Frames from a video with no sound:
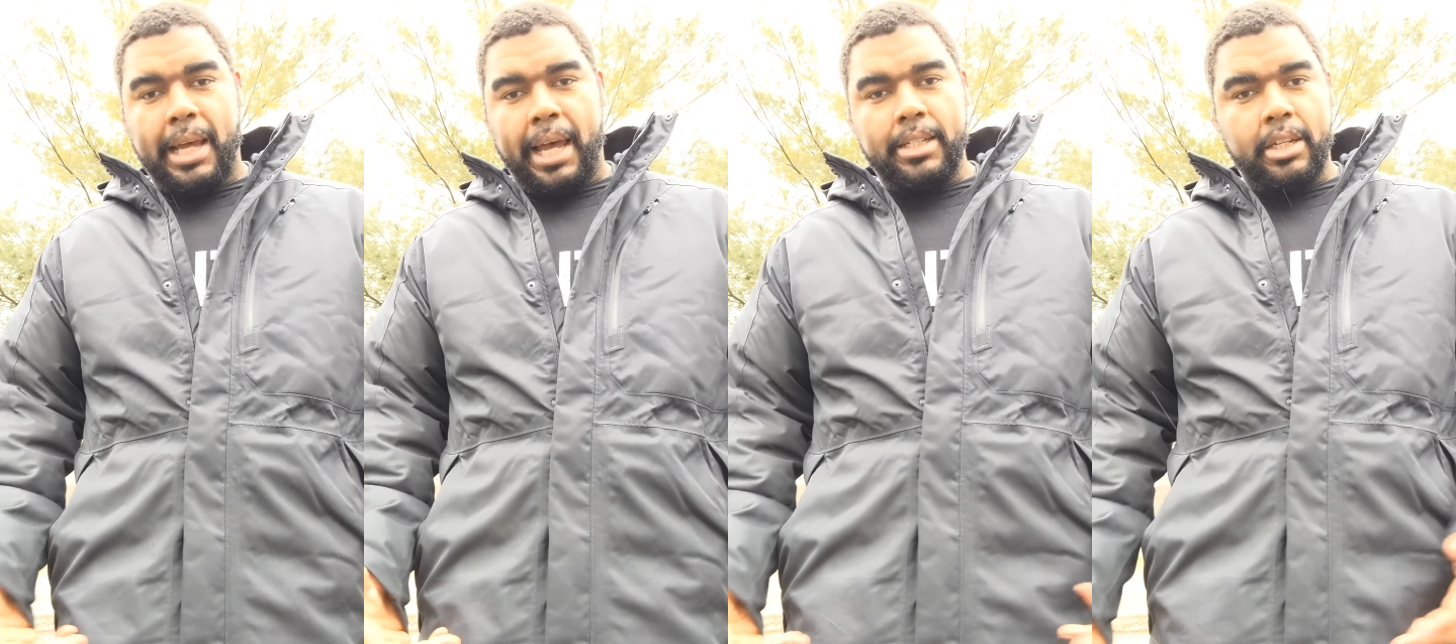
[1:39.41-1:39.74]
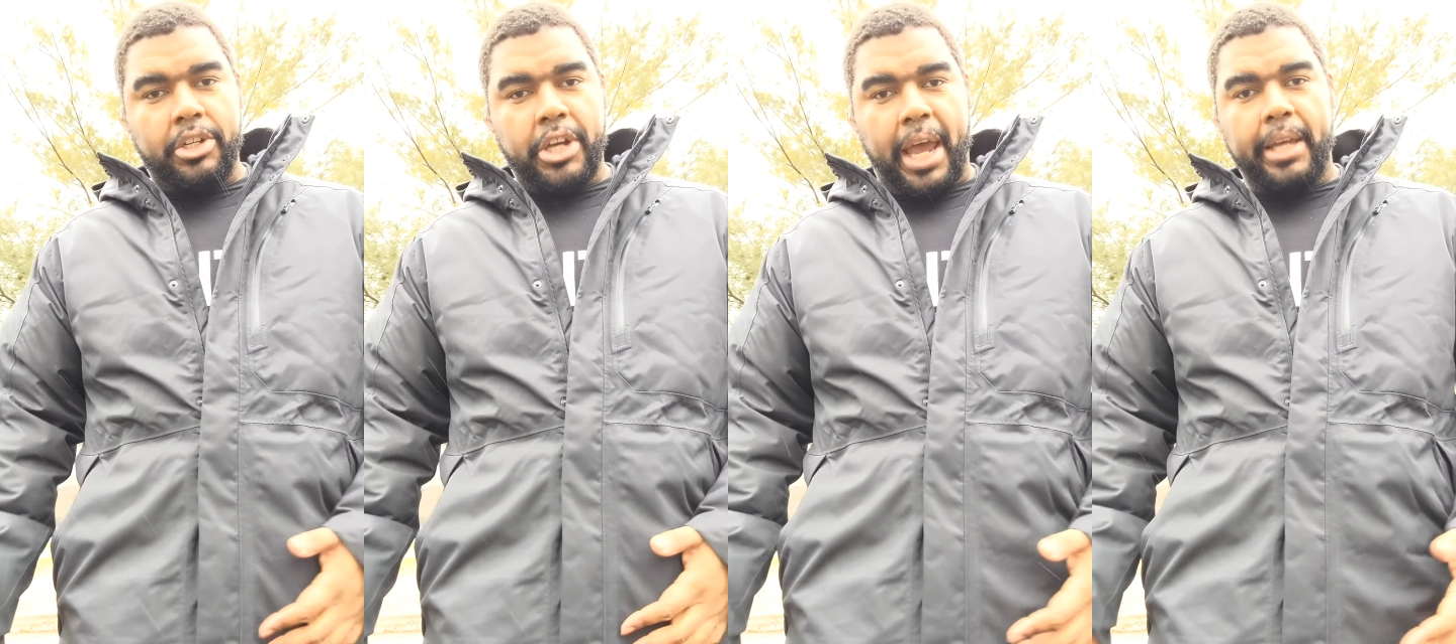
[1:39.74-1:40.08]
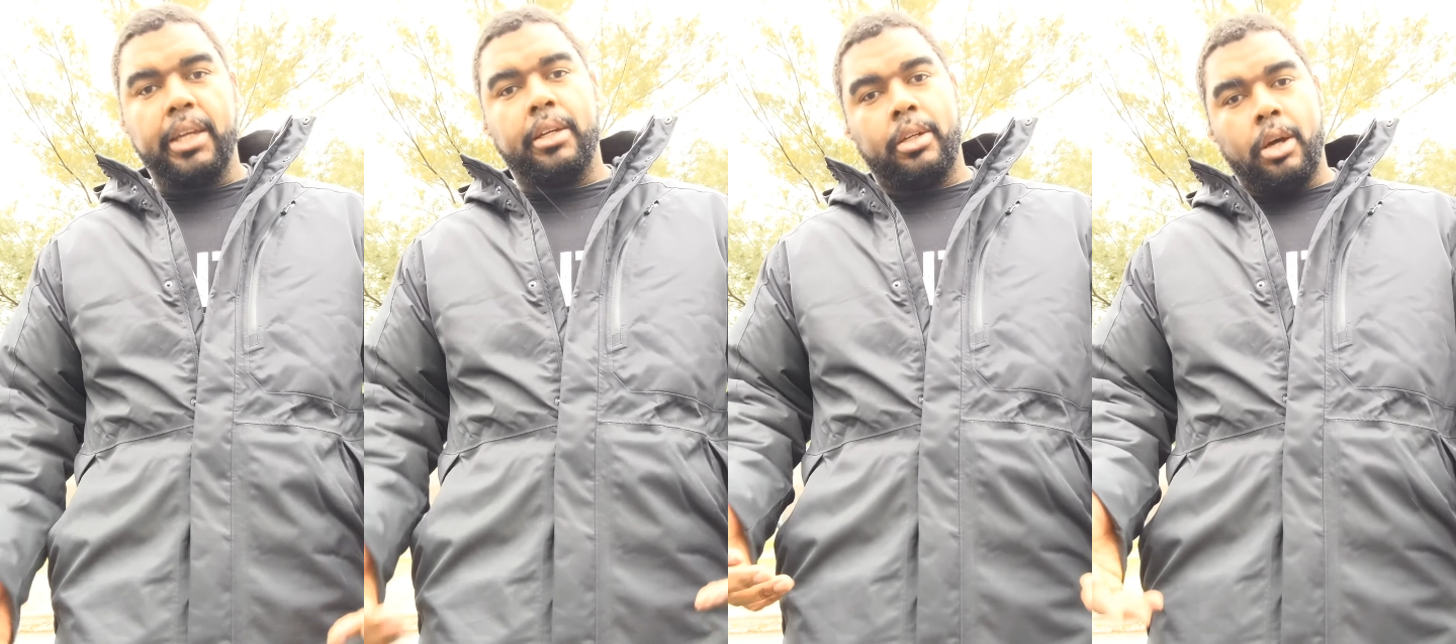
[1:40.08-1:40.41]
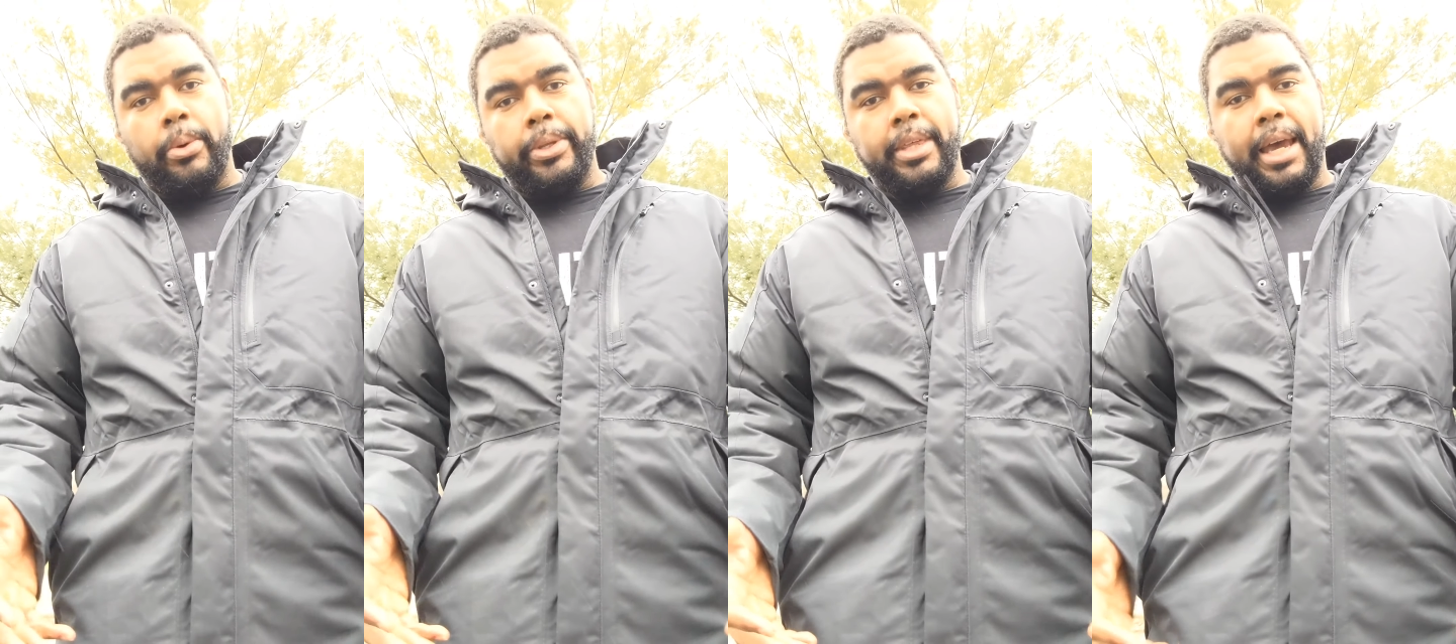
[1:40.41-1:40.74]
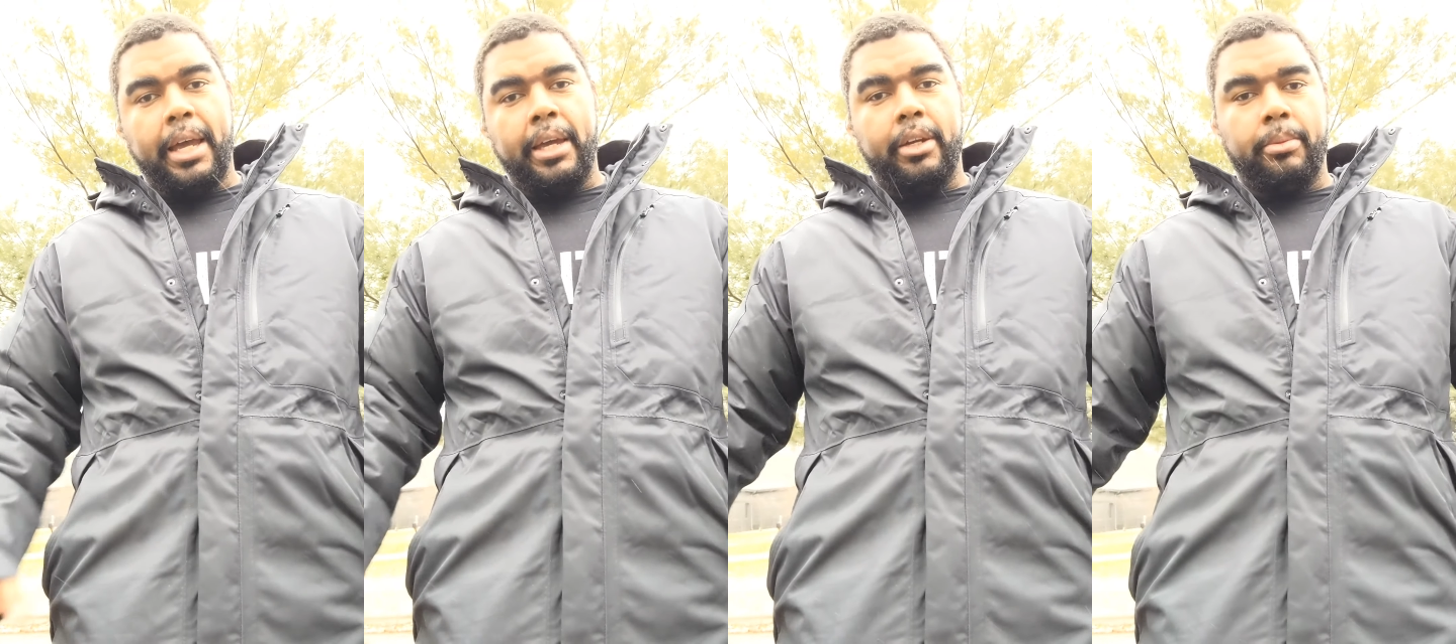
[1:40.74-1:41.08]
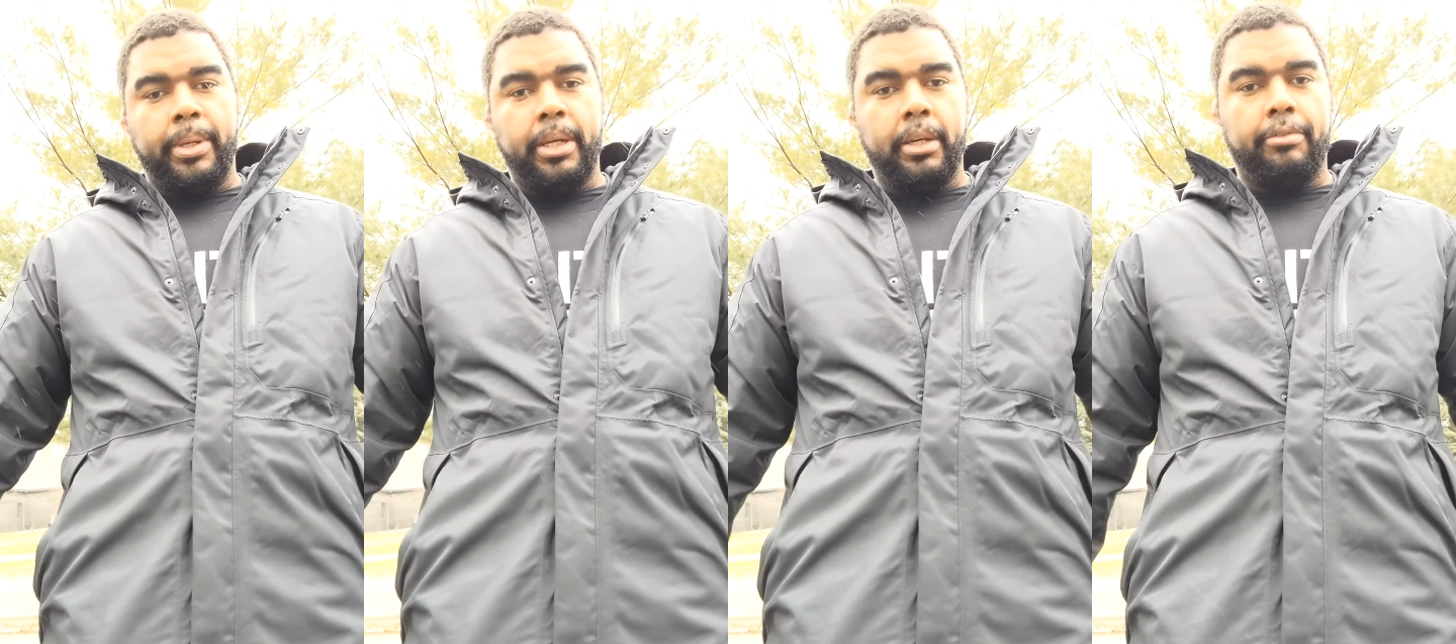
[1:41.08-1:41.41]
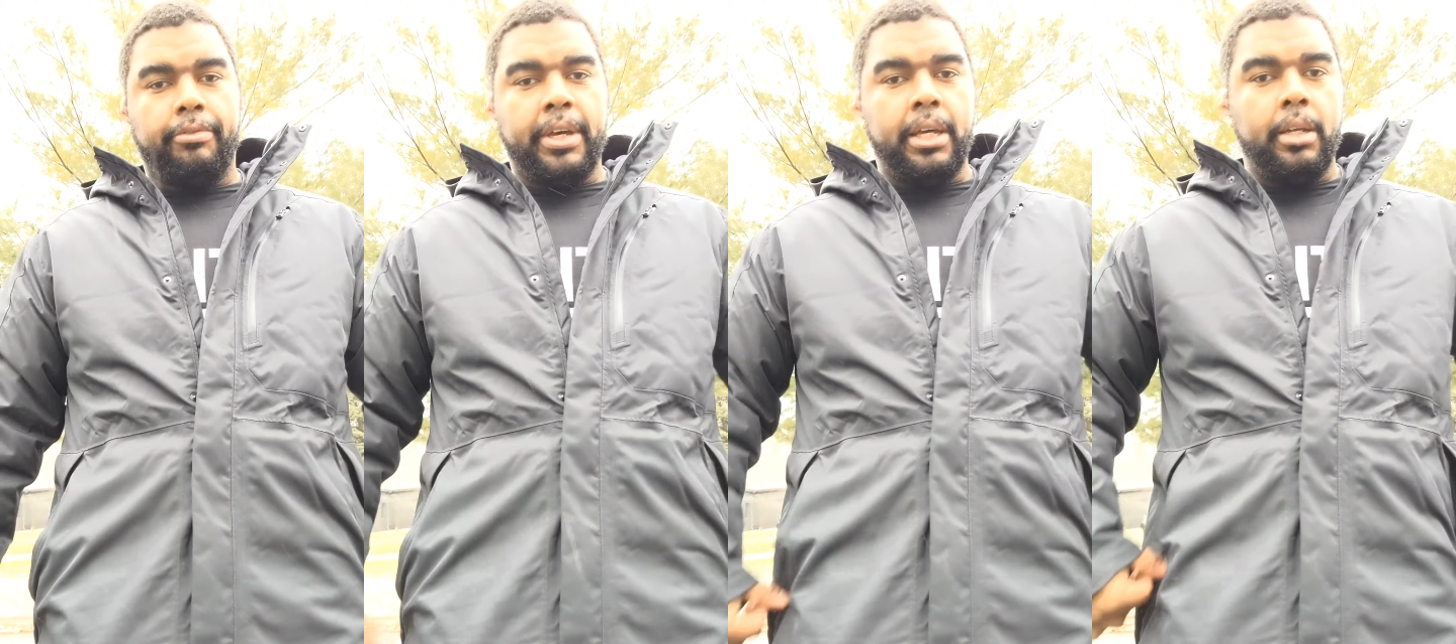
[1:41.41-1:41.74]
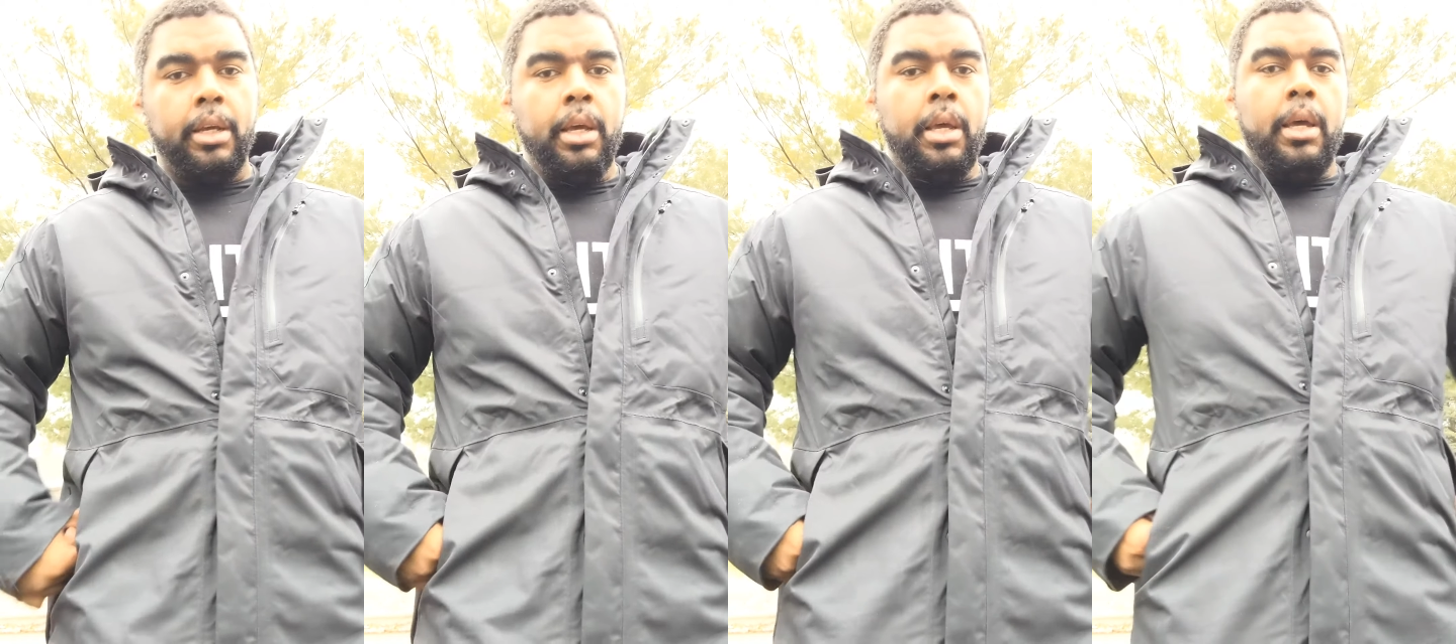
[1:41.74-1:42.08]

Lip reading: size in a jacket, go with that. It'll be a good fit.